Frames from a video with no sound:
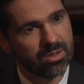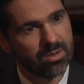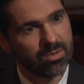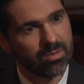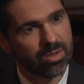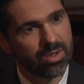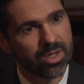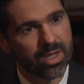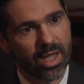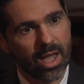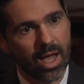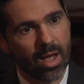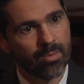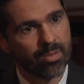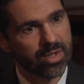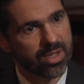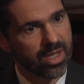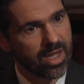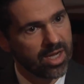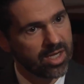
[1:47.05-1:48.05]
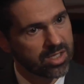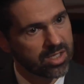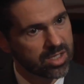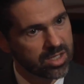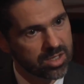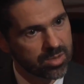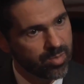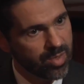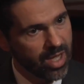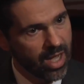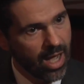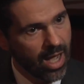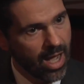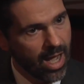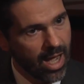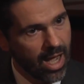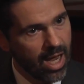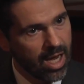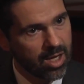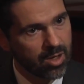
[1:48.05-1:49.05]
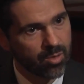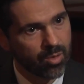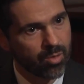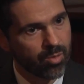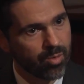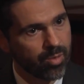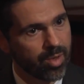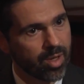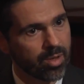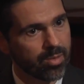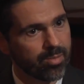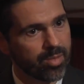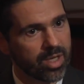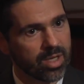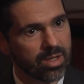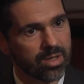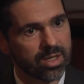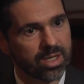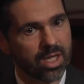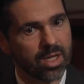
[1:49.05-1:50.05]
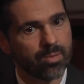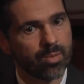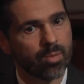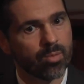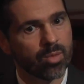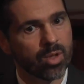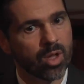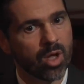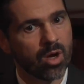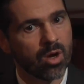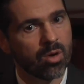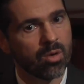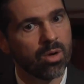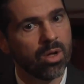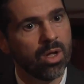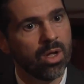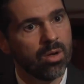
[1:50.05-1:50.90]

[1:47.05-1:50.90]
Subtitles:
Would the complications be high, or would we be able to keep them low?